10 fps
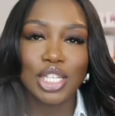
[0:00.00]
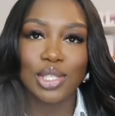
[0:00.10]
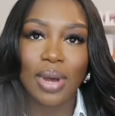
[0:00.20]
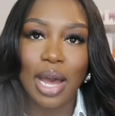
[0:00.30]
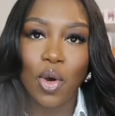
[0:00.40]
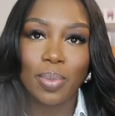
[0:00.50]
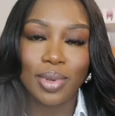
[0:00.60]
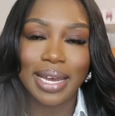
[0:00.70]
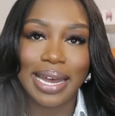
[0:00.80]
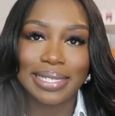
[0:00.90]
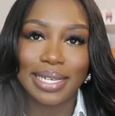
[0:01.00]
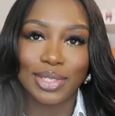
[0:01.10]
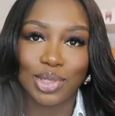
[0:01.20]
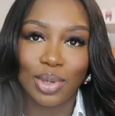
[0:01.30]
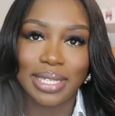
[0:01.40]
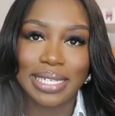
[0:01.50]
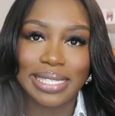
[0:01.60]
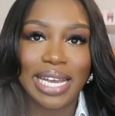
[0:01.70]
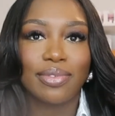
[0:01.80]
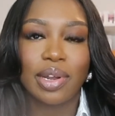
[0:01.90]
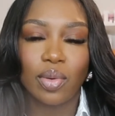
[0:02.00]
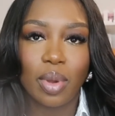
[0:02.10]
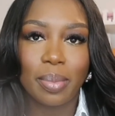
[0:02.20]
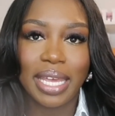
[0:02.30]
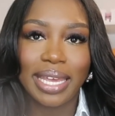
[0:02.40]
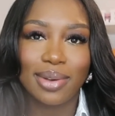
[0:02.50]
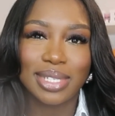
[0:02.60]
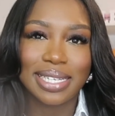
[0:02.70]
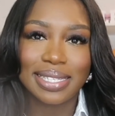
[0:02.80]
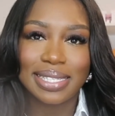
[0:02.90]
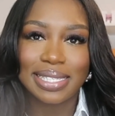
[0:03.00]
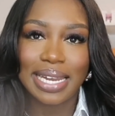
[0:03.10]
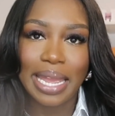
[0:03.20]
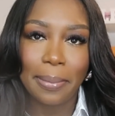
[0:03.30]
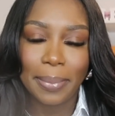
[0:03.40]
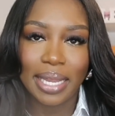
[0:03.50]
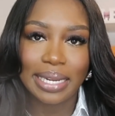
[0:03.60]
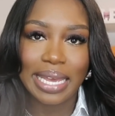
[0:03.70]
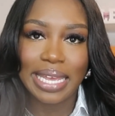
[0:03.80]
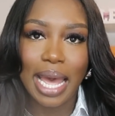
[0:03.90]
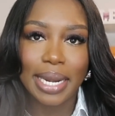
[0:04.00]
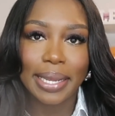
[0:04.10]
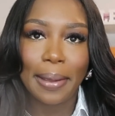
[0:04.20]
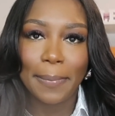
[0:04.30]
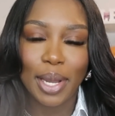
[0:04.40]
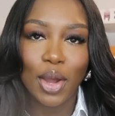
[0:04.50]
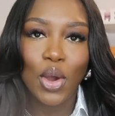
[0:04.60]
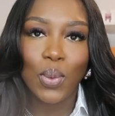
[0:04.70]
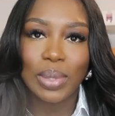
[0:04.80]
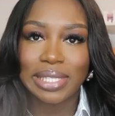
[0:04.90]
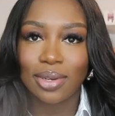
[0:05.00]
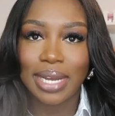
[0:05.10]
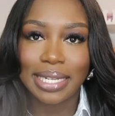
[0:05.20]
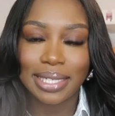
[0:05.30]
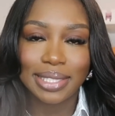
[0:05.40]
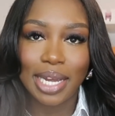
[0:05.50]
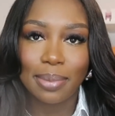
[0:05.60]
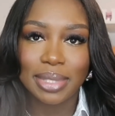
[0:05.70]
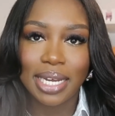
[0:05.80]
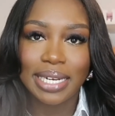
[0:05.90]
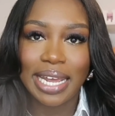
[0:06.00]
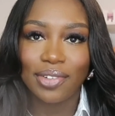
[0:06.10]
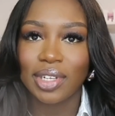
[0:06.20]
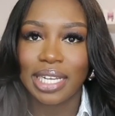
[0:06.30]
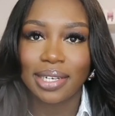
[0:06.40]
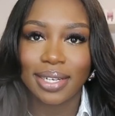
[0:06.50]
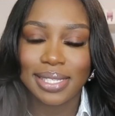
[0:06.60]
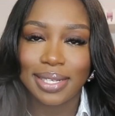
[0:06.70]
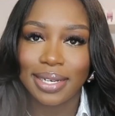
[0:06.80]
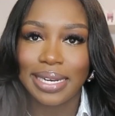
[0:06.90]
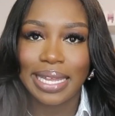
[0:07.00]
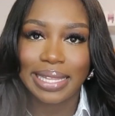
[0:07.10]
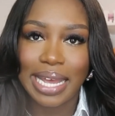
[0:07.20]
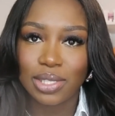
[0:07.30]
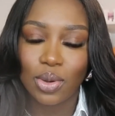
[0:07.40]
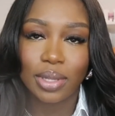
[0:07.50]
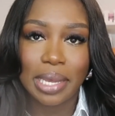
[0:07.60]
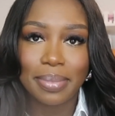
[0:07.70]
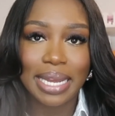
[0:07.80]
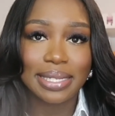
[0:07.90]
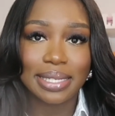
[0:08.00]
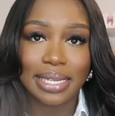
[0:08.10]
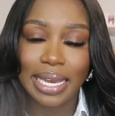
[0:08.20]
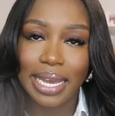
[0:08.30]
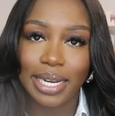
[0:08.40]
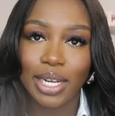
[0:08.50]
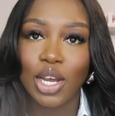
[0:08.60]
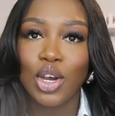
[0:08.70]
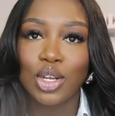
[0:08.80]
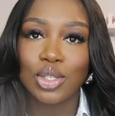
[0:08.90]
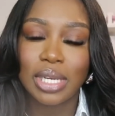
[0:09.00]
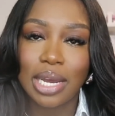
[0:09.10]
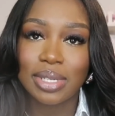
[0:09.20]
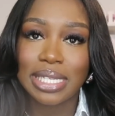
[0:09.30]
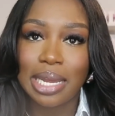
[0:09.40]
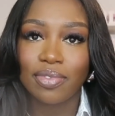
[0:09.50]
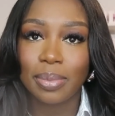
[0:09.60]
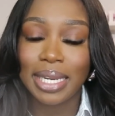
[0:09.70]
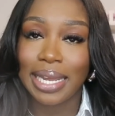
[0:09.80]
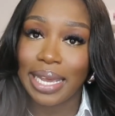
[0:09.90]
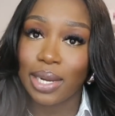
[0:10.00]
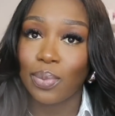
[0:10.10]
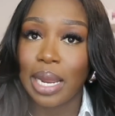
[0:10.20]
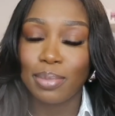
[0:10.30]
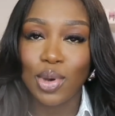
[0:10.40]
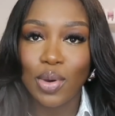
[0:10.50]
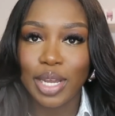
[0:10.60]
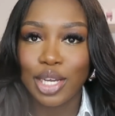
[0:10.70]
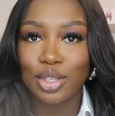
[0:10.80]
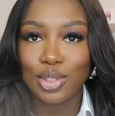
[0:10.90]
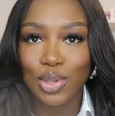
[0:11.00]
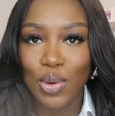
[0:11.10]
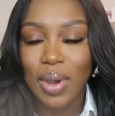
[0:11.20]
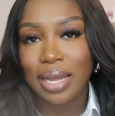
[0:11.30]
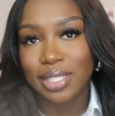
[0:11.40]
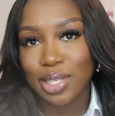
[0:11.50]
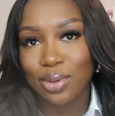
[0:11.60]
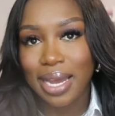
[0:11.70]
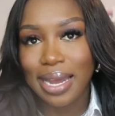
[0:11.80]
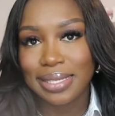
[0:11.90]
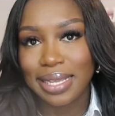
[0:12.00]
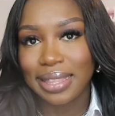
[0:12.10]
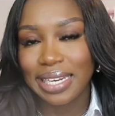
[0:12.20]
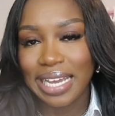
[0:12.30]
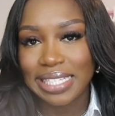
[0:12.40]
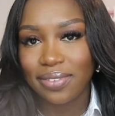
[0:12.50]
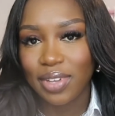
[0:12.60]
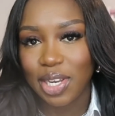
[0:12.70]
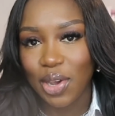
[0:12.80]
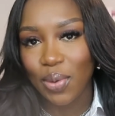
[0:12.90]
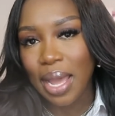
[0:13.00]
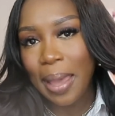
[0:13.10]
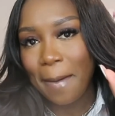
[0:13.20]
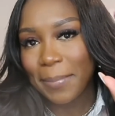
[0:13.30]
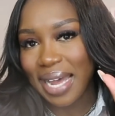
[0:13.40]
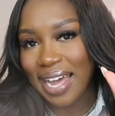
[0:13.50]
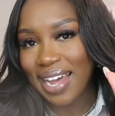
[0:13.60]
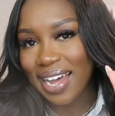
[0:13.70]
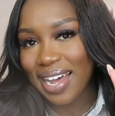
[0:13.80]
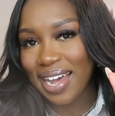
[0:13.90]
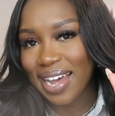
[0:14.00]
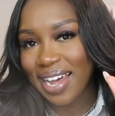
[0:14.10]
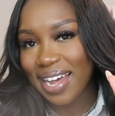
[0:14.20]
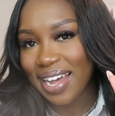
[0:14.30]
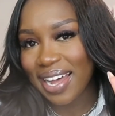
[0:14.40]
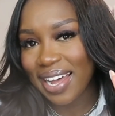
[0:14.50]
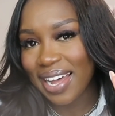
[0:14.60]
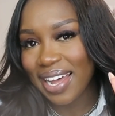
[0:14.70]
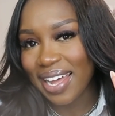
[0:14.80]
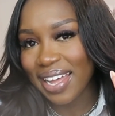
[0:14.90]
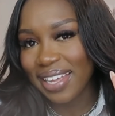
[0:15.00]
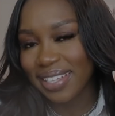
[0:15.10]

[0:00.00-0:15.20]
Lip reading: So I hope you guys enjoyed this get ready with me. It was a slight bit chaotic, but we still got the job done. Everything looks good, and that's all that matters in the end. So now it's time for me to head where I'm going. So I'll see you guys in the next video. Bye.